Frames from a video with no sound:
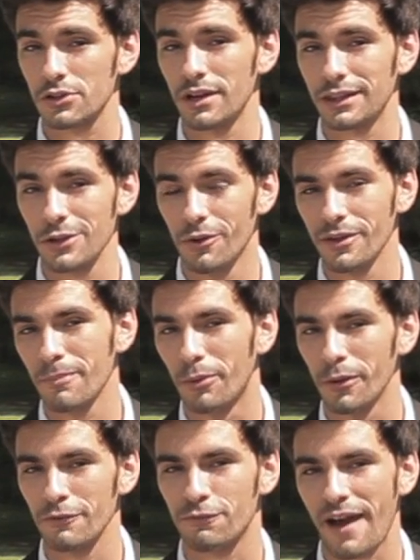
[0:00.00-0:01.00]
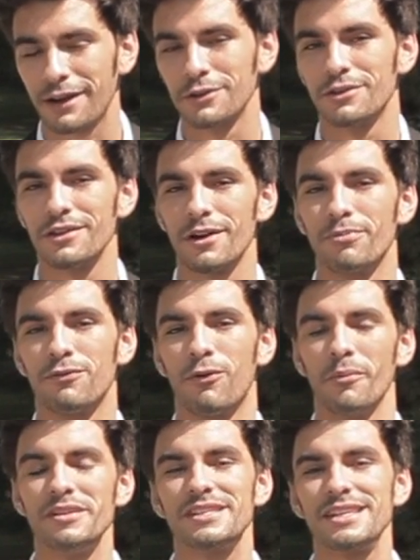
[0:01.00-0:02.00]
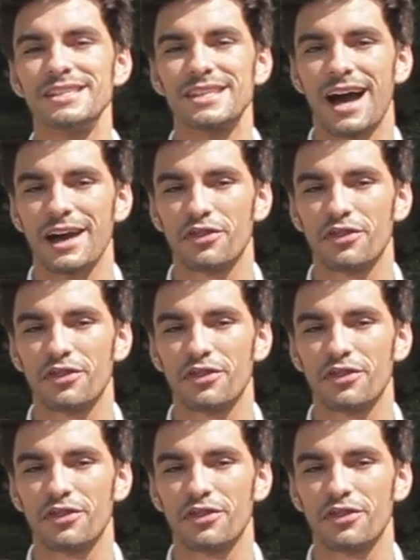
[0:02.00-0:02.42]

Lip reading: are not the only important factor to their performances. I